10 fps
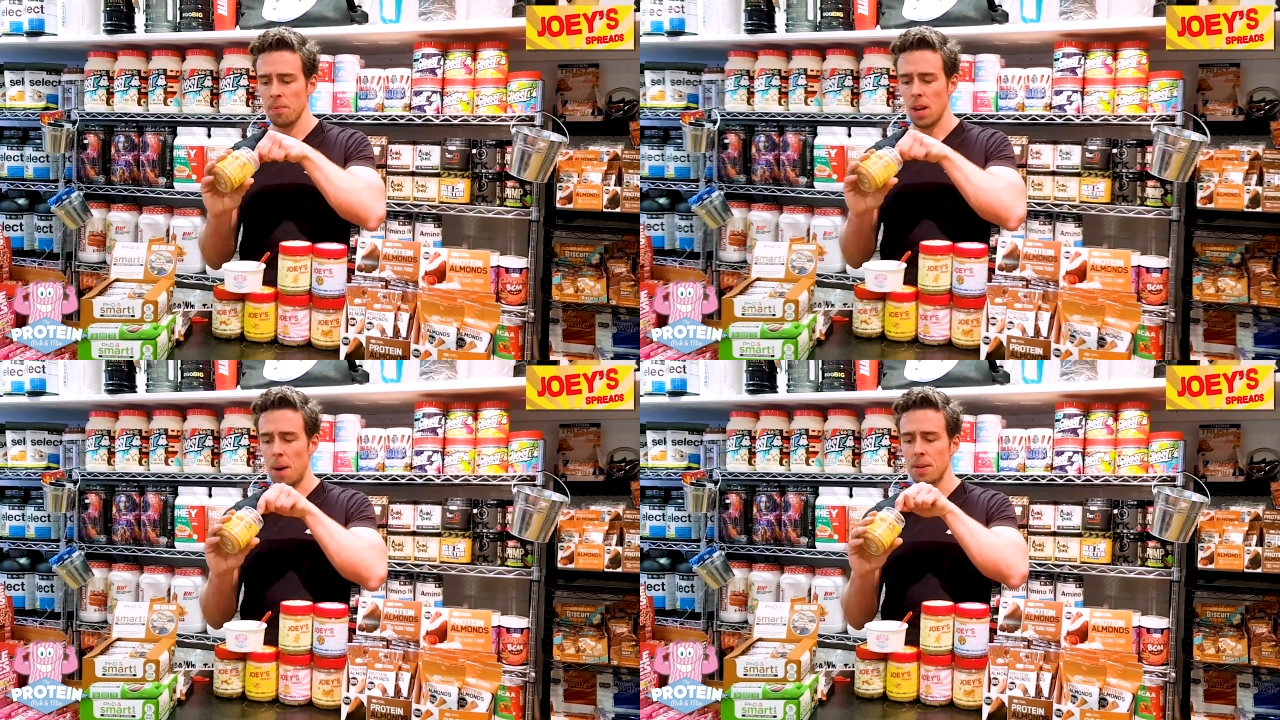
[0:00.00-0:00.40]

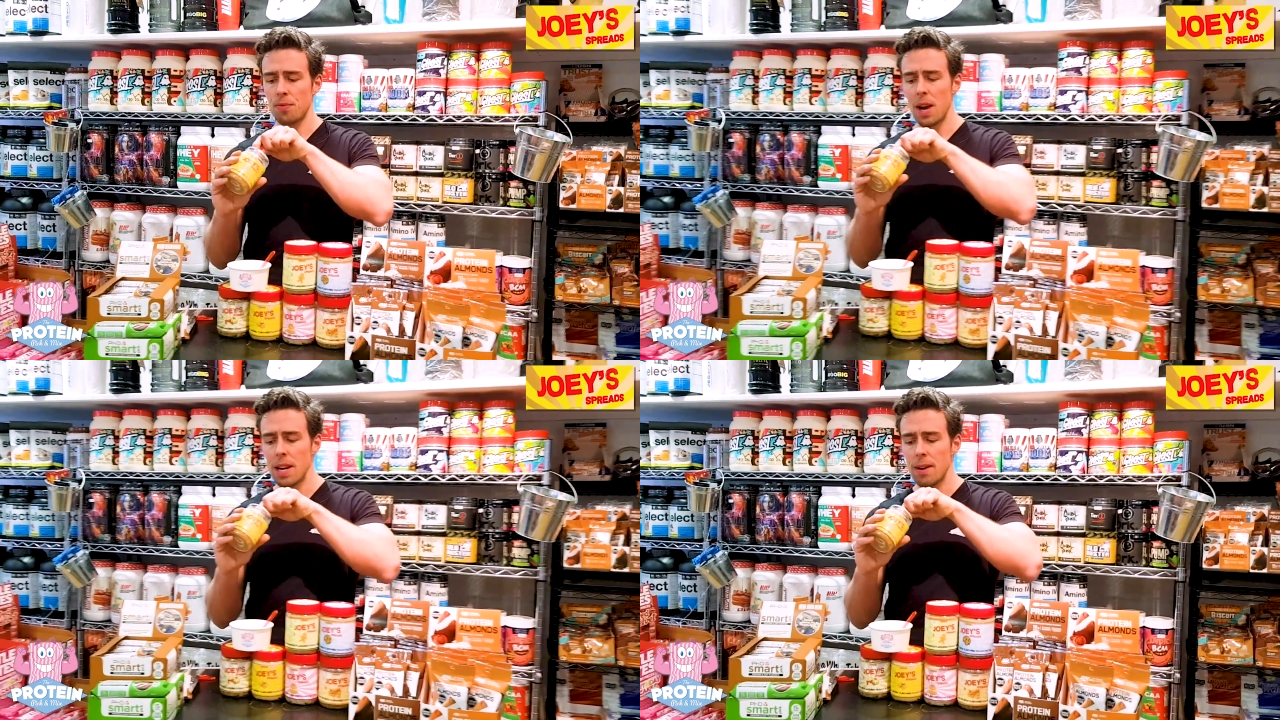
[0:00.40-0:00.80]
It's
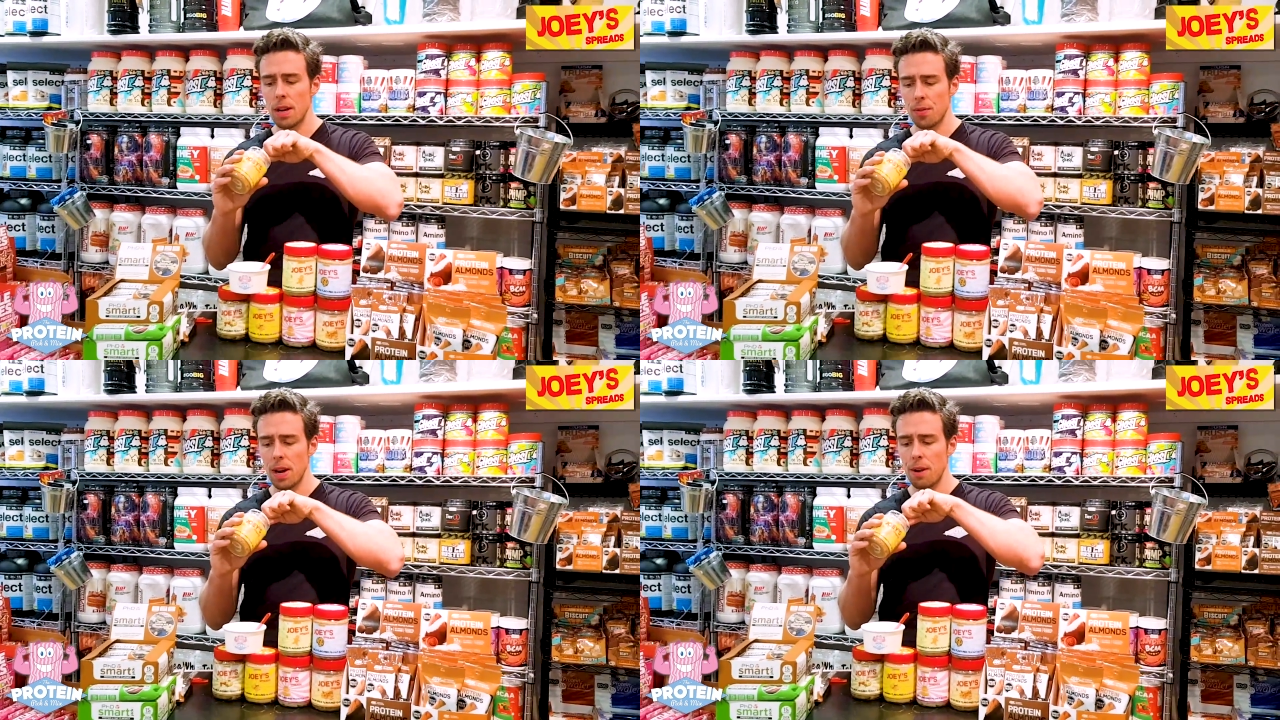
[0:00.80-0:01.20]

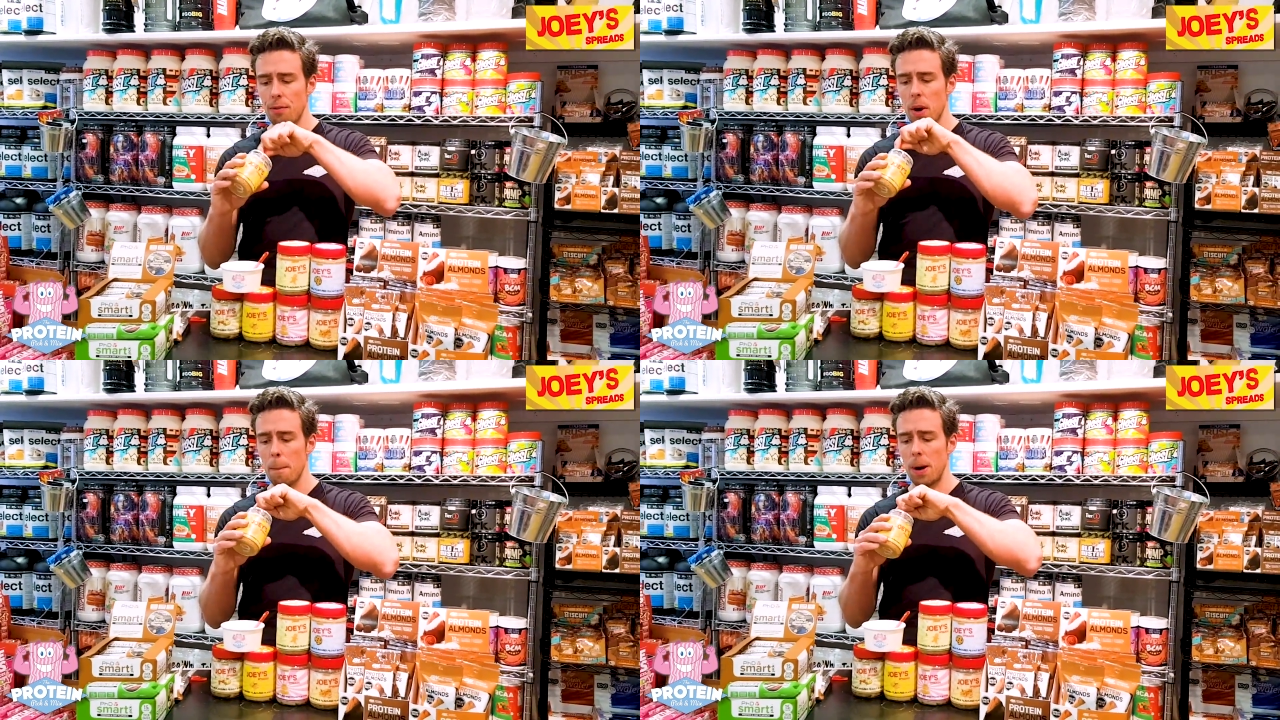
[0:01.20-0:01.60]
fairly
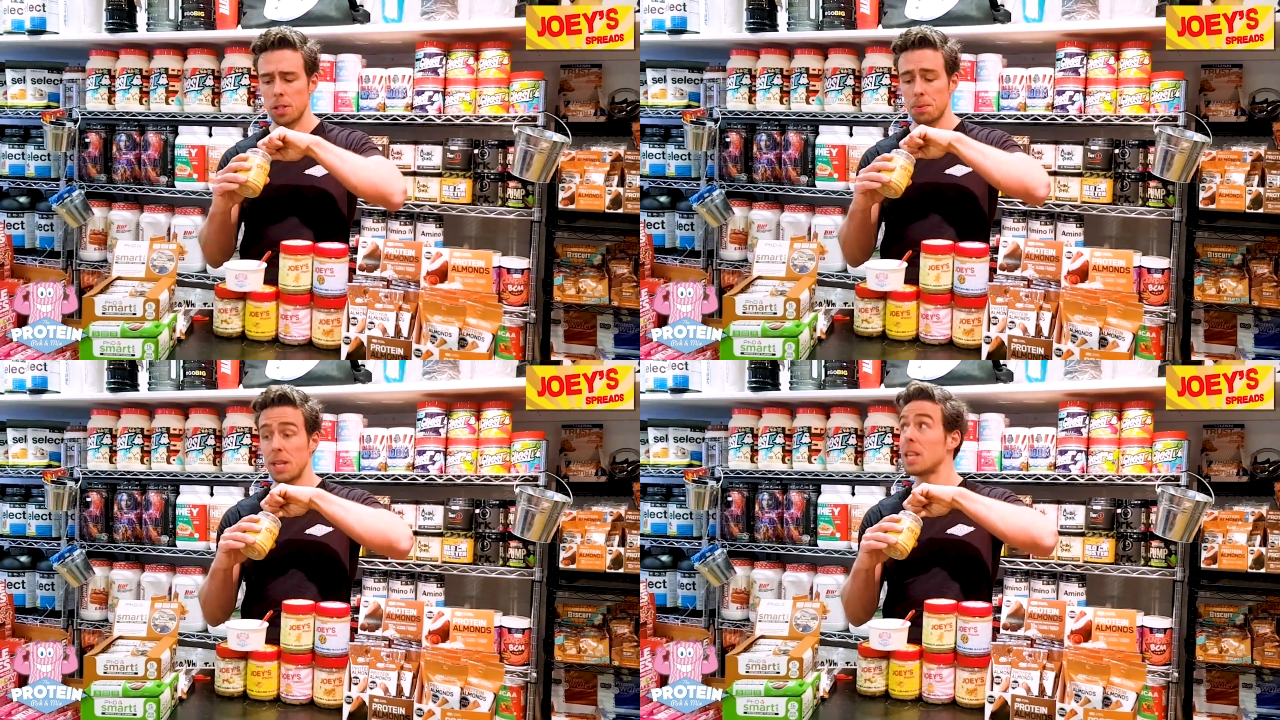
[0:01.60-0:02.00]
firm butter,
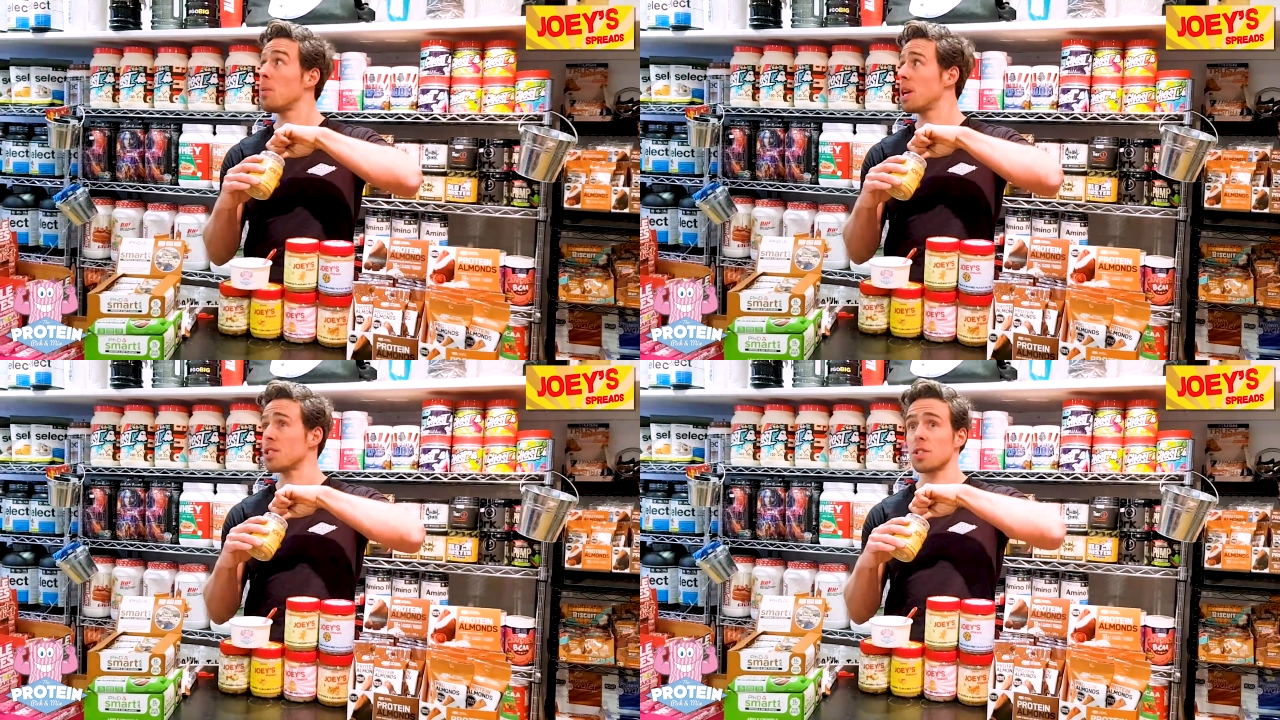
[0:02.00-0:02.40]
particularly
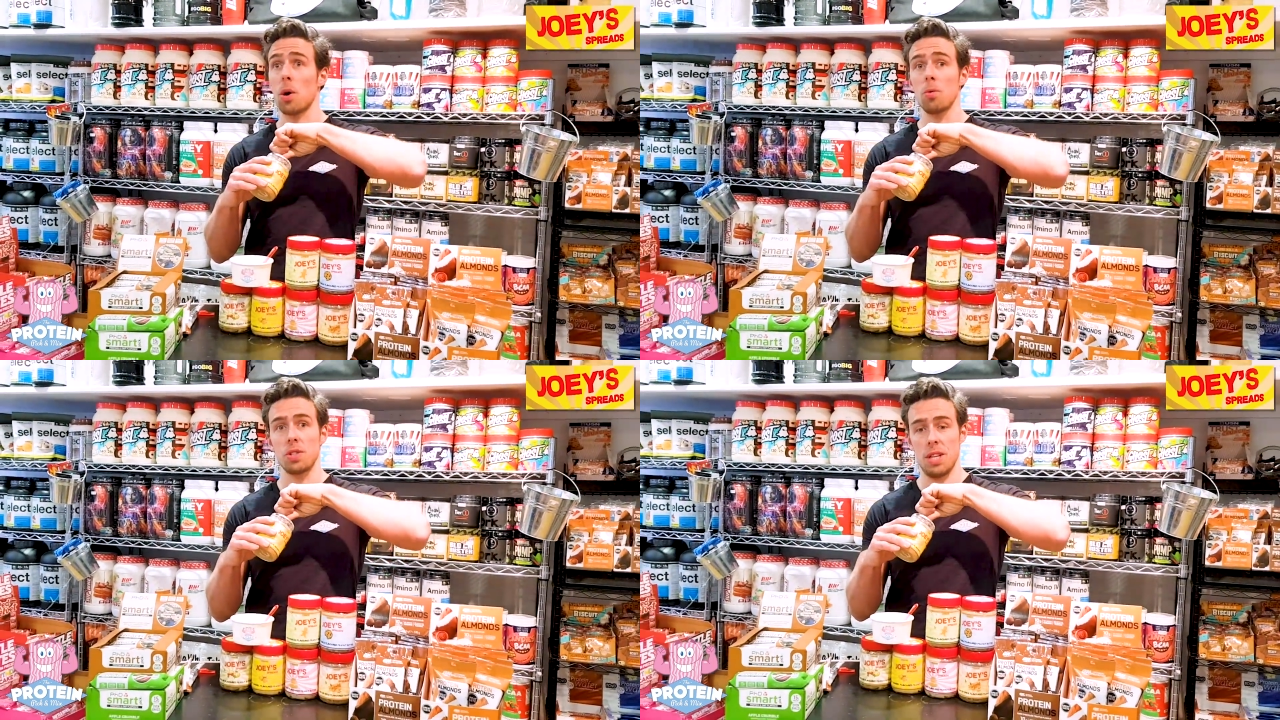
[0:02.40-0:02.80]
when it's as
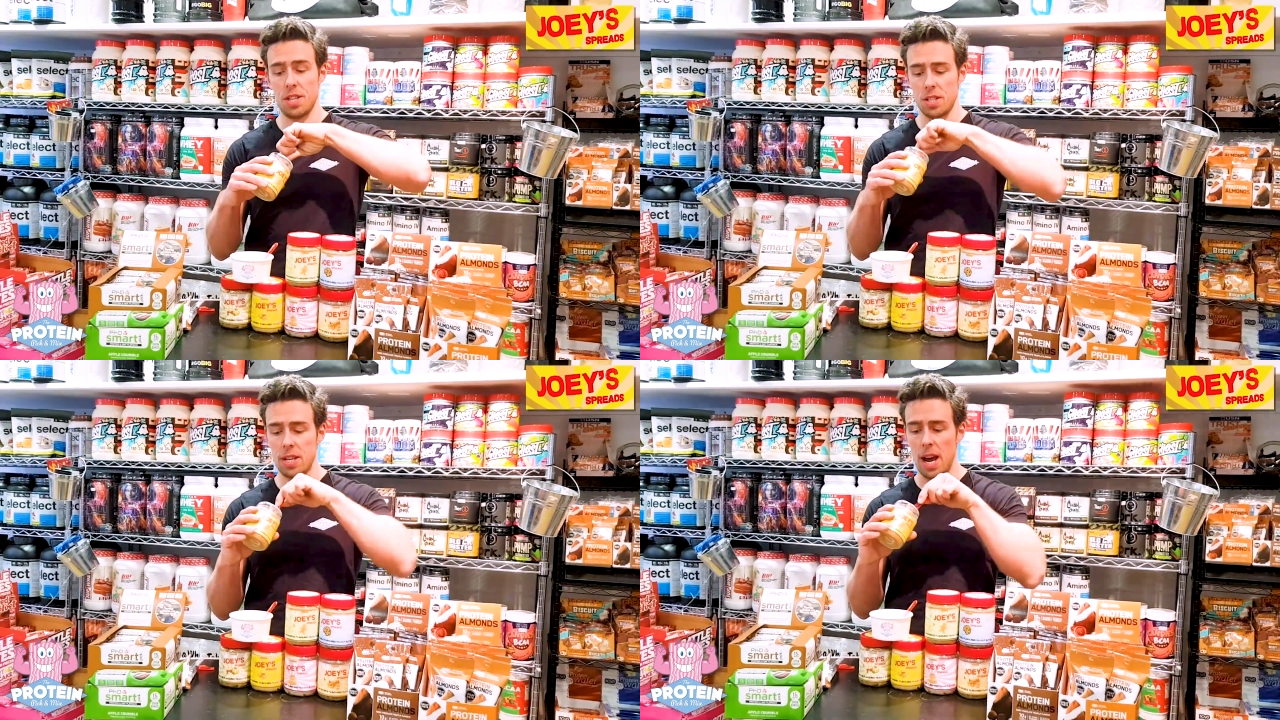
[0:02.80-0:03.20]
cold as it is
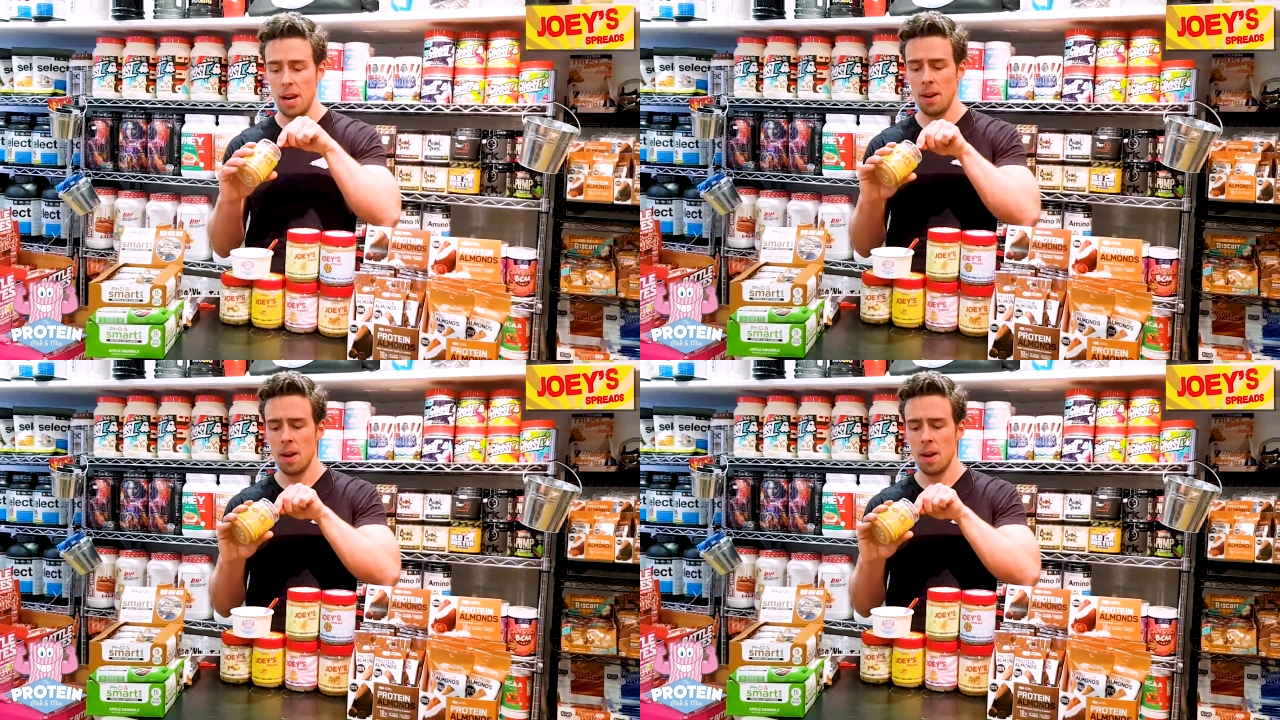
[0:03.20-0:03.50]
today.